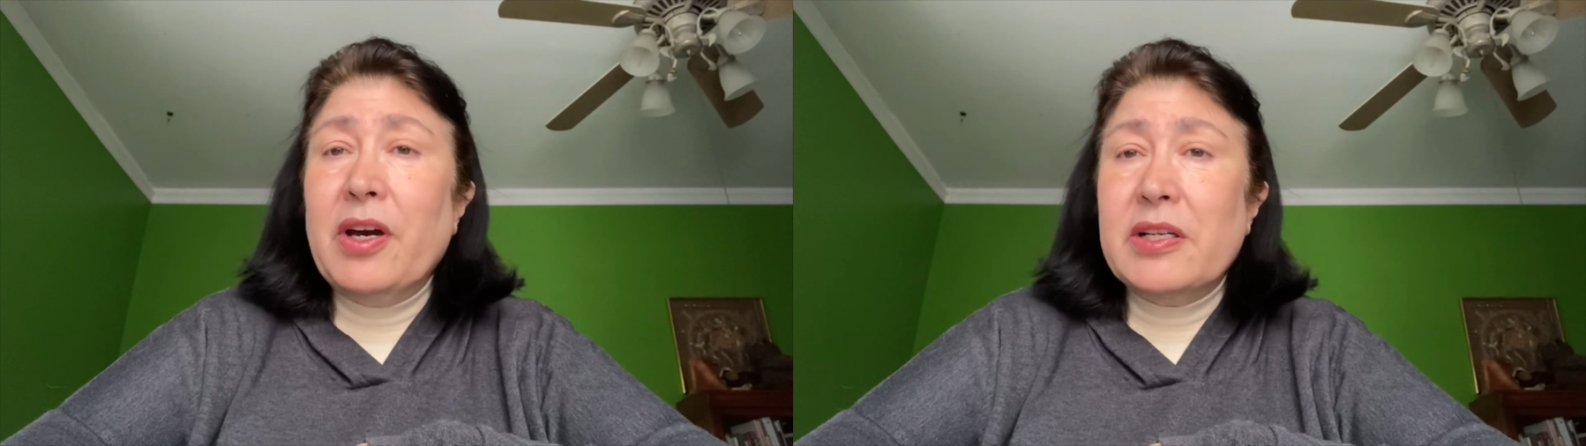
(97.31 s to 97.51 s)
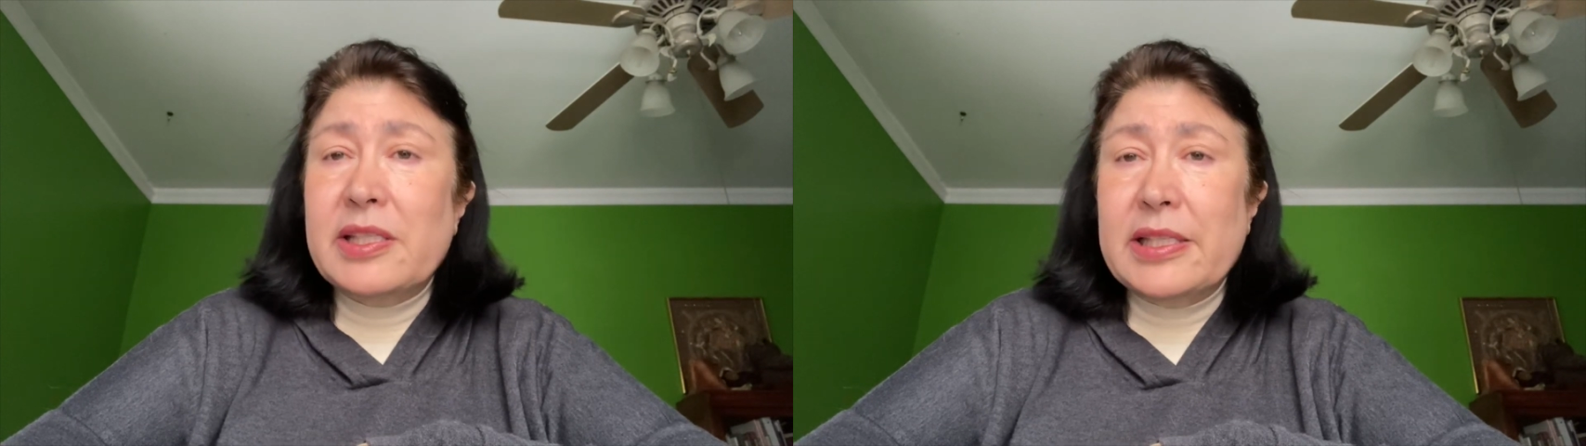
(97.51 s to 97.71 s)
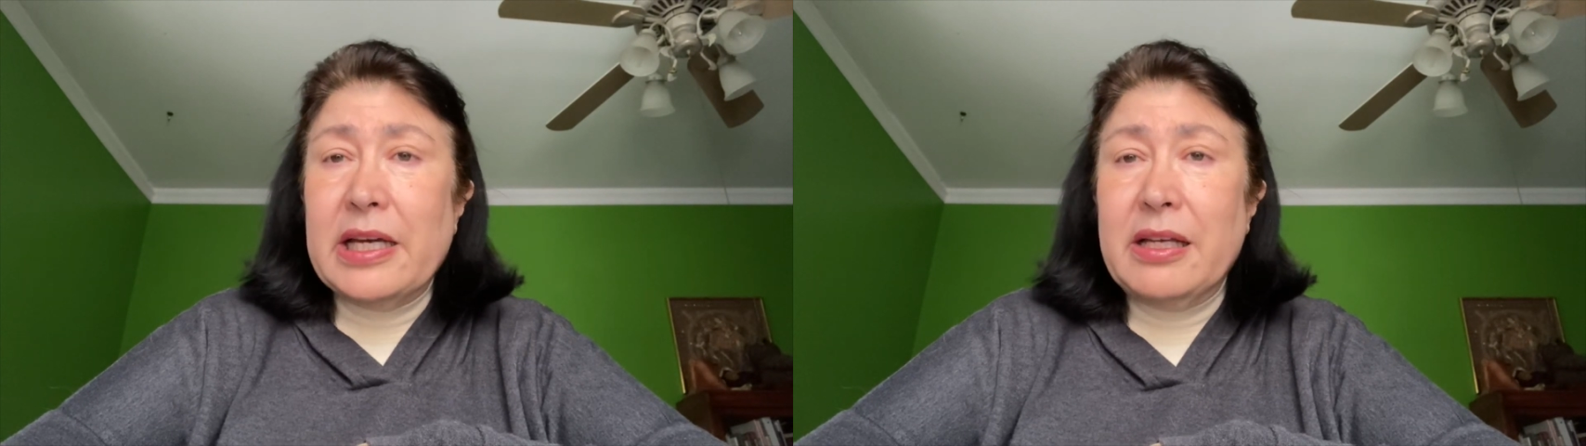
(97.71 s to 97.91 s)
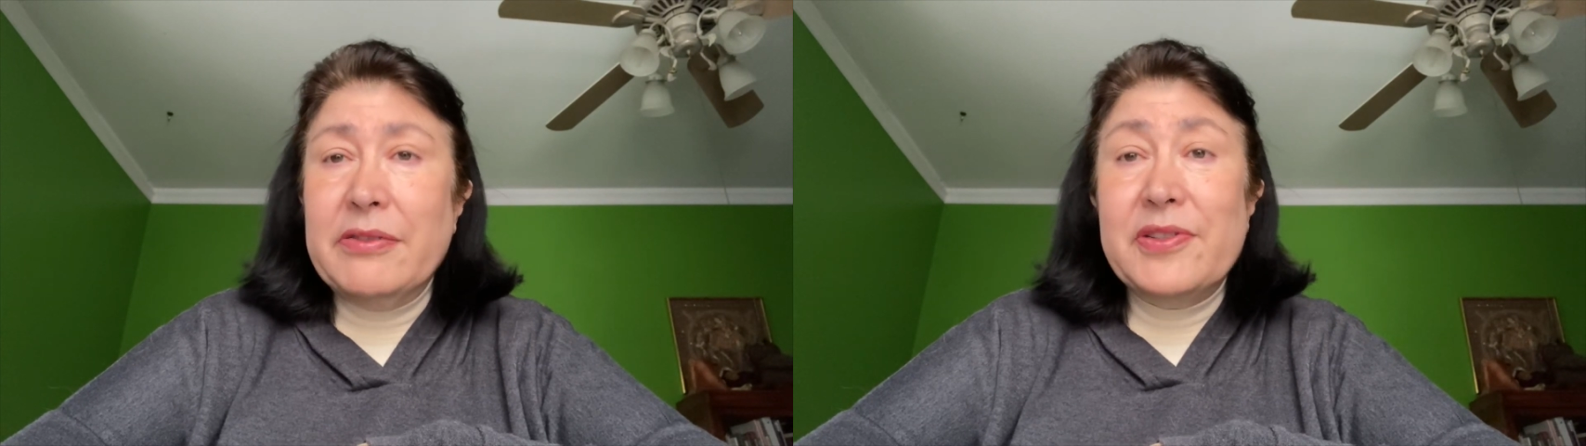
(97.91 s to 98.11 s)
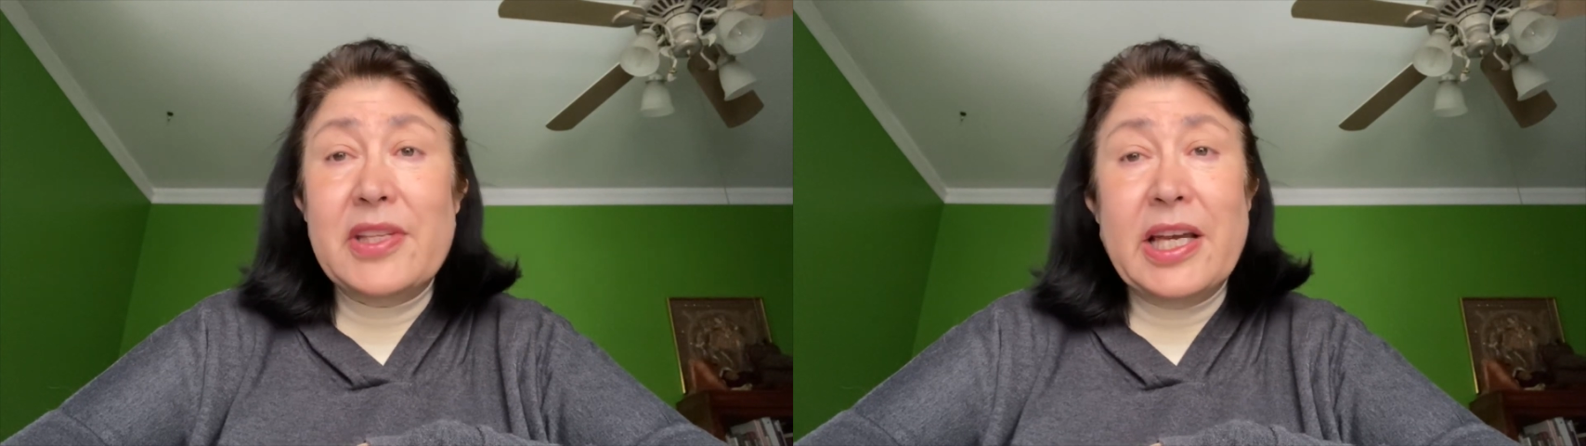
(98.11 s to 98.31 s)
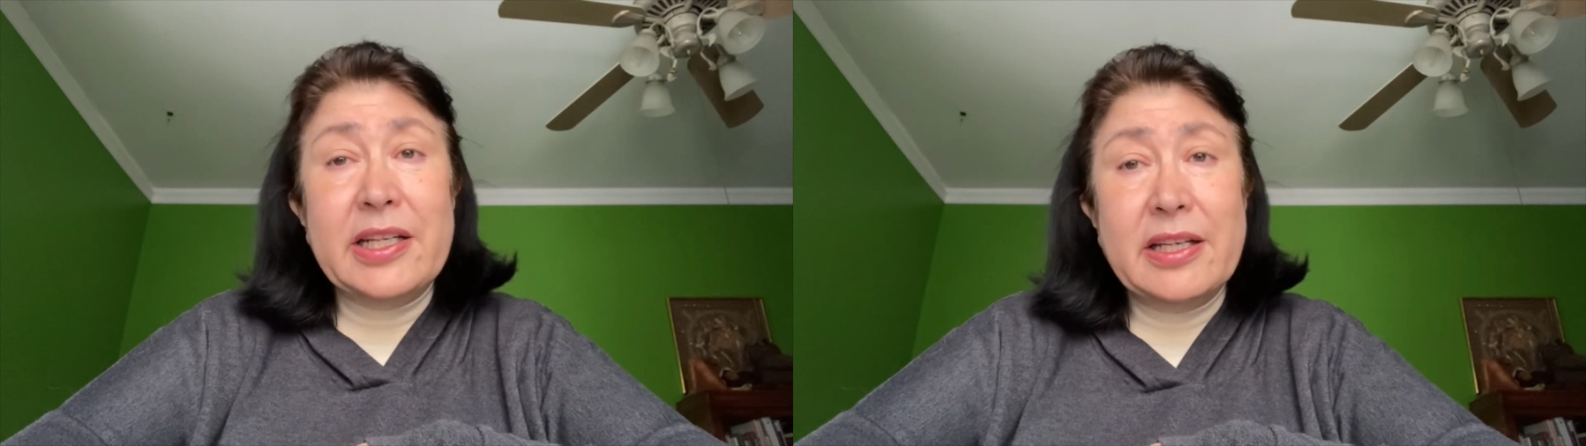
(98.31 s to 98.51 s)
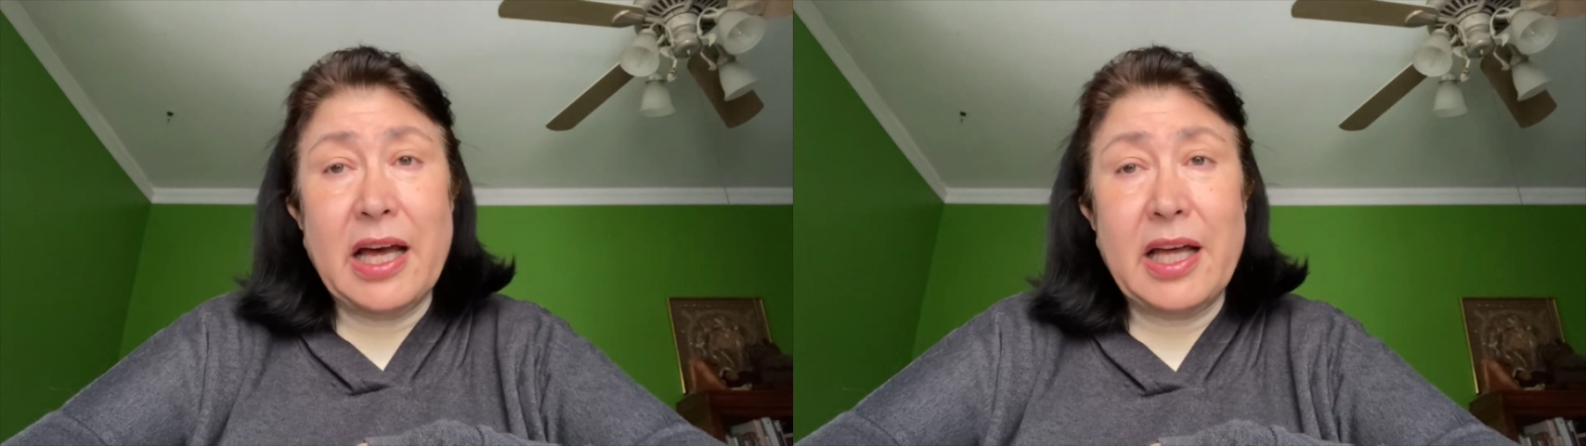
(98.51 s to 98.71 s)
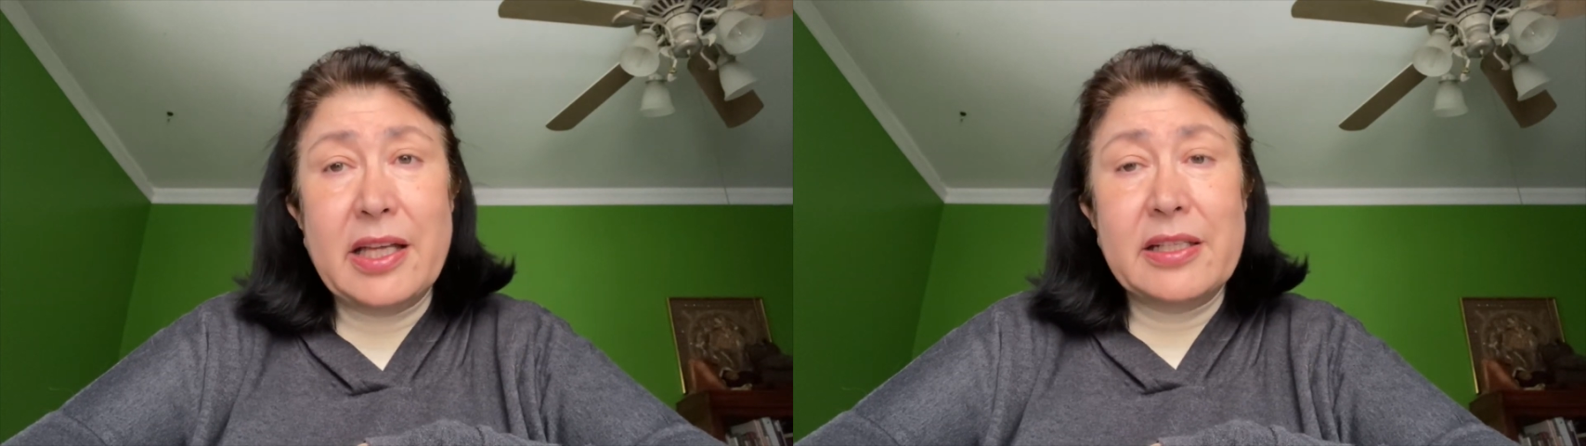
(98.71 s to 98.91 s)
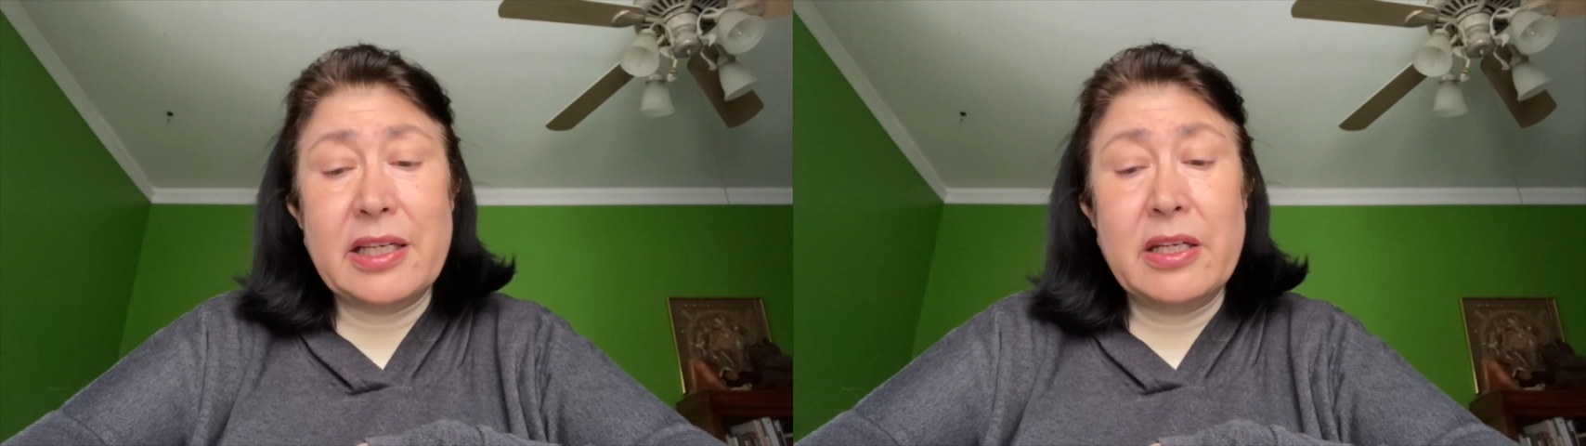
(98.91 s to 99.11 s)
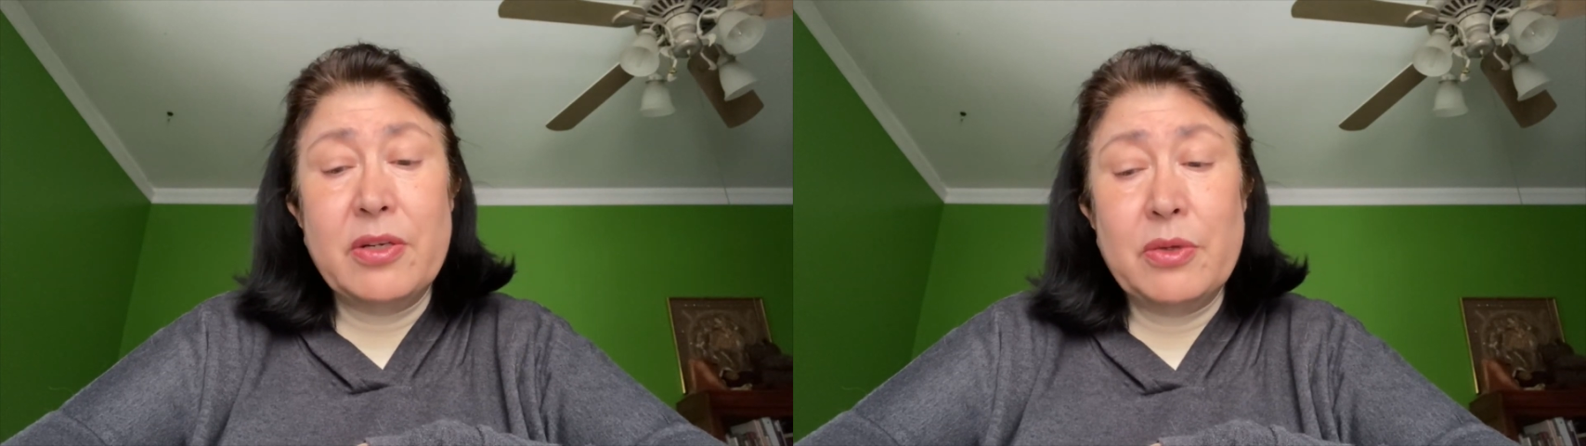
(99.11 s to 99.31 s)
ourselves and God
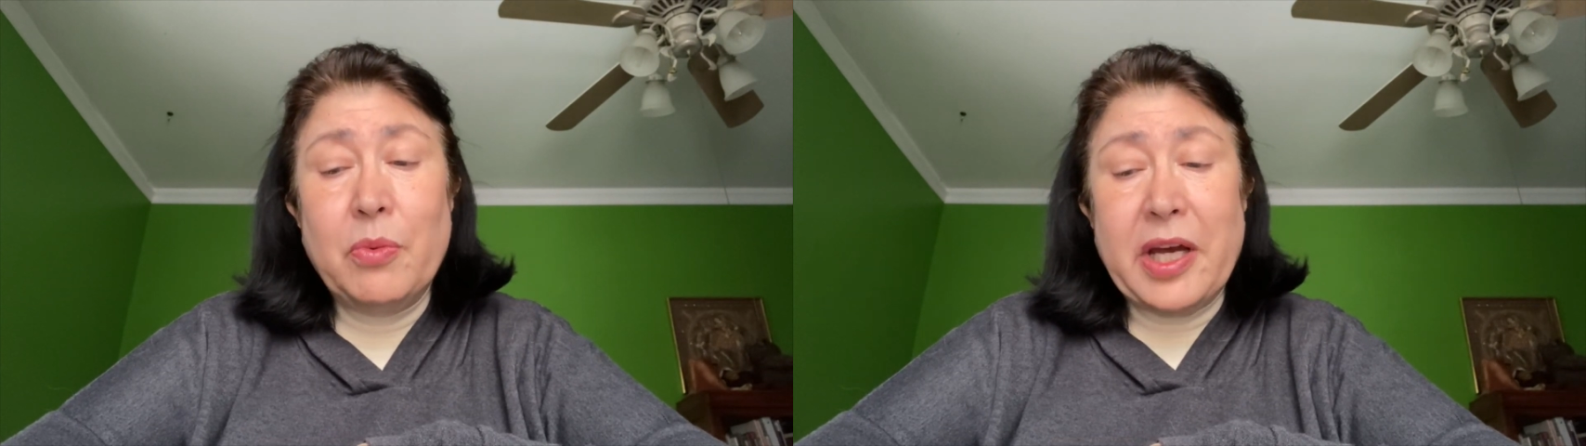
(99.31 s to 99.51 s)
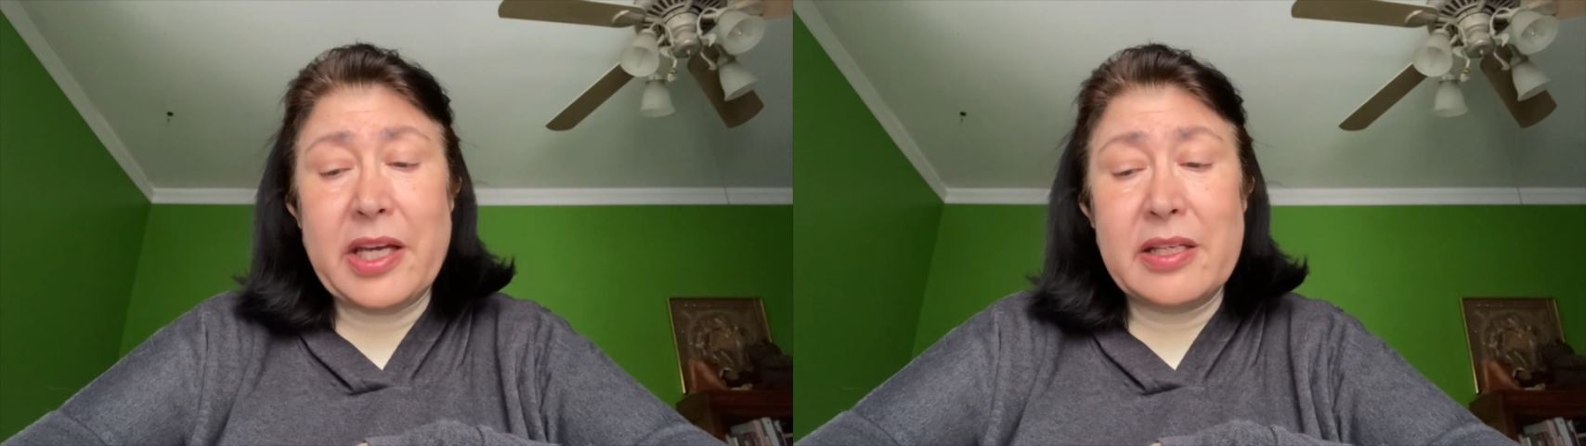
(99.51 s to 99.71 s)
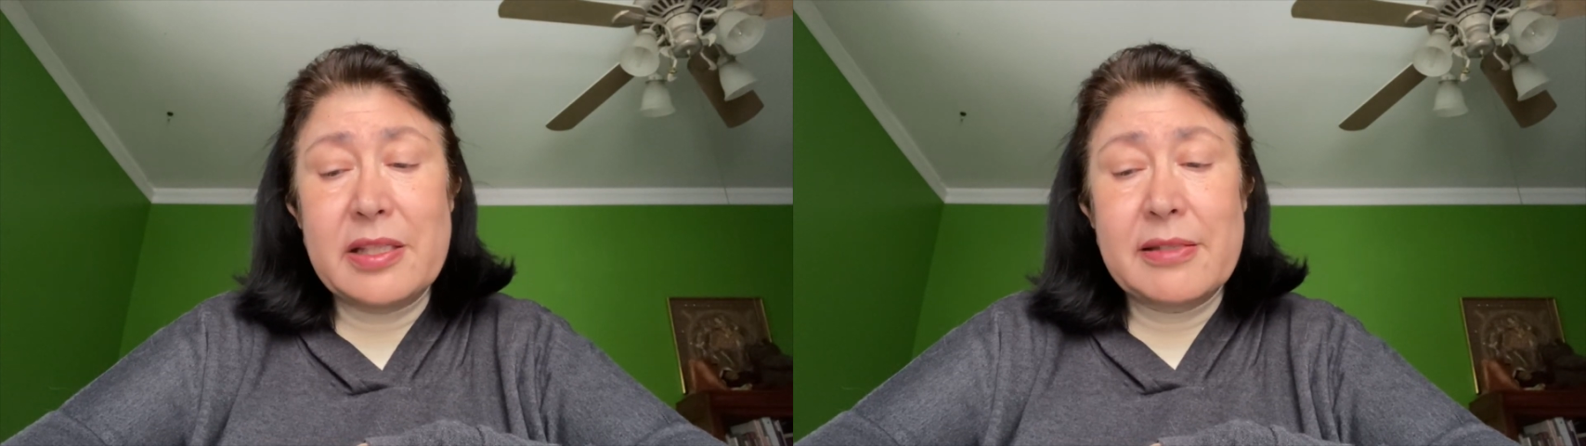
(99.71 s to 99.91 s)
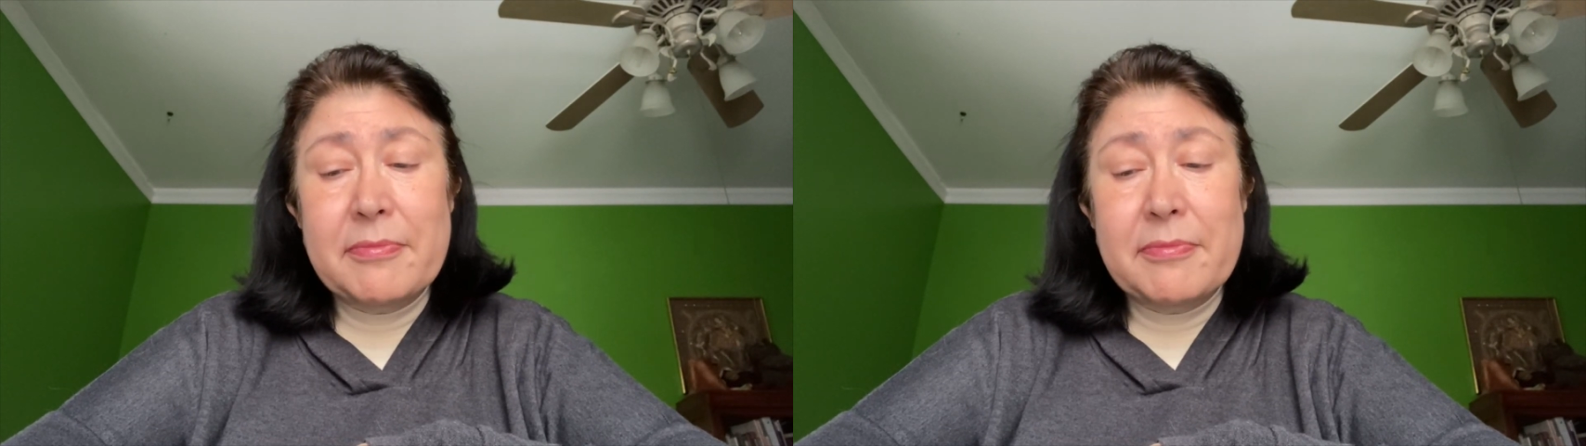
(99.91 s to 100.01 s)
in new ways.